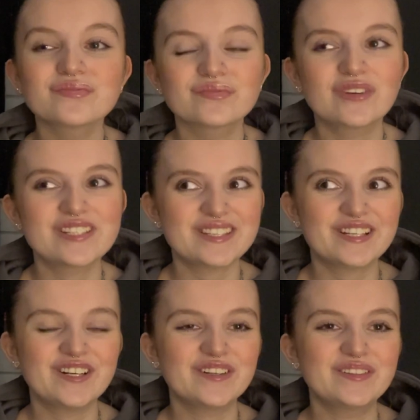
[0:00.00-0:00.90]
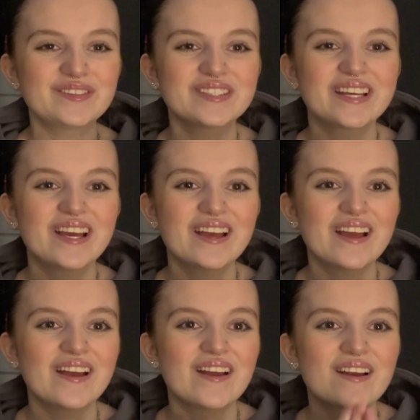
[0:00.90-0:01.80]
what's it called
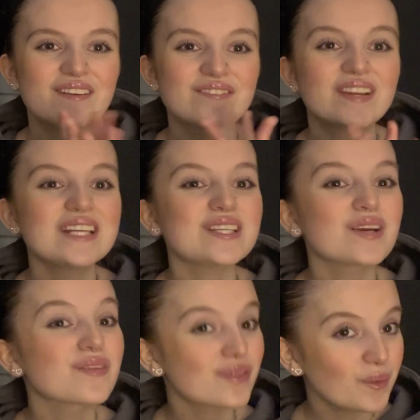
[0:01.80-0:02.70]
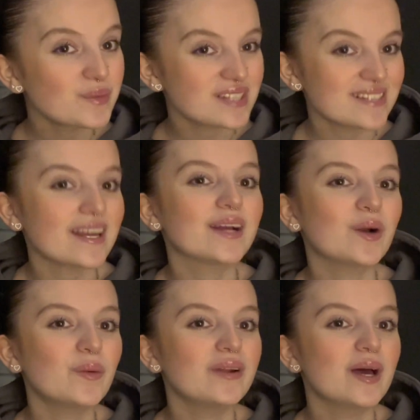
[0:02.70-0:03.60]
fleeting thoughts as I
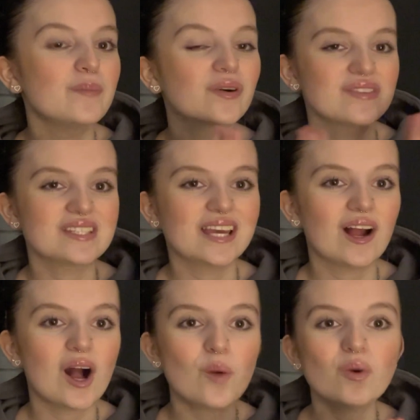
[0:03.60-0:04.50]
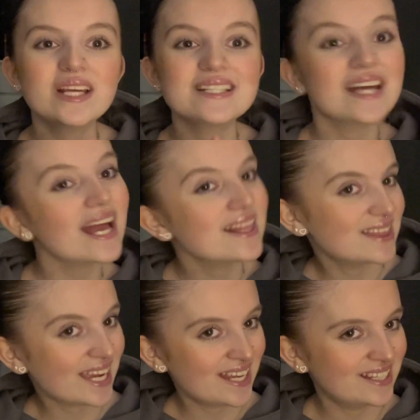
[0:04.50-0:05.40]
call them obviously I wanted to
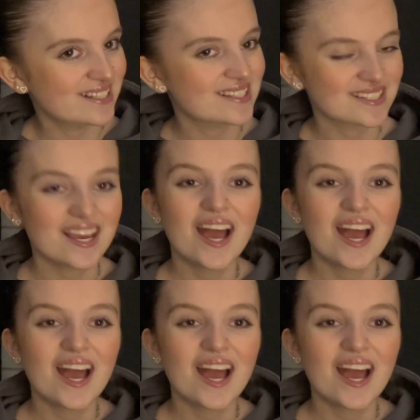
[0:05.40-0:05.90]
end things